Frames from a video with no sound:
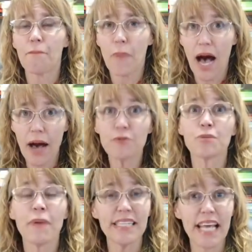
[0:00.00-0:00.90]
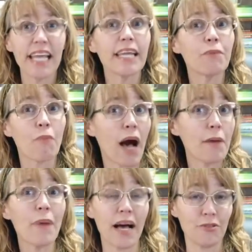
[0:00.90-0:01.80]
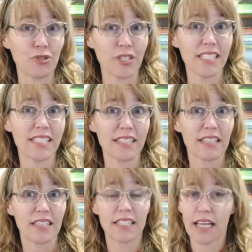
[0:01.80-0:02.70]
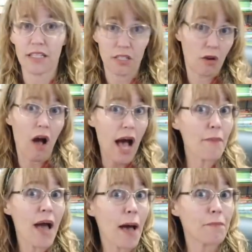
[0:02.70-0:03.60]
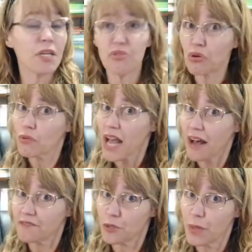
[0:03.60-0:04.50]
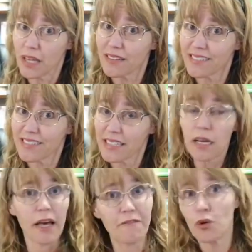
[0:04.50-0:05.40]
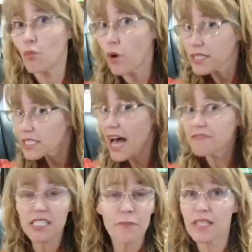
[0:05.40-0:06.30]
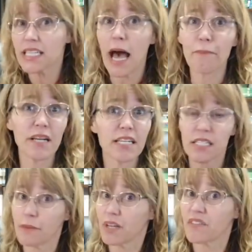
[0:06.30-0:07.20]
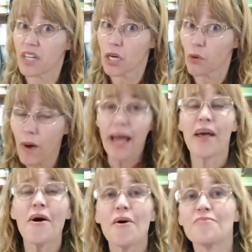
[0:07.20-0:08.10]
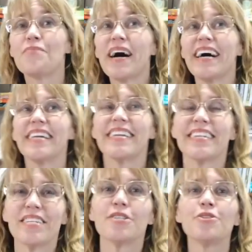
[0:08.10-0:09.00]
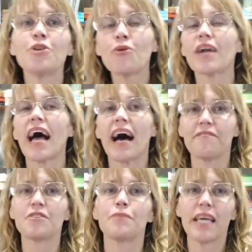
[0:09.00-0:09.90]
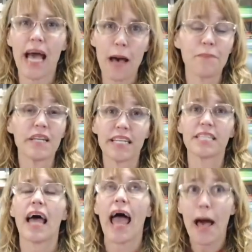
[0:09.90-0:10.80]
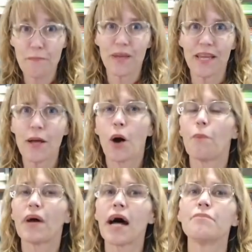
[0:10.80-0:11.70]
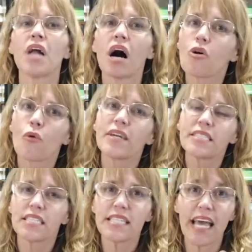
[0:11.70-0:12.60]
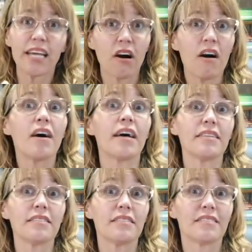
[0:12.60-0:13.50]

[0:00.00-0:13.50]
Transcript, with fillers: I was maintaining my boundaries, saying, you know, I'm happy. You don't have to be. If you want to have some of this happiness, I'm giving it away. But you don't have to be happy, but I'm not going to take on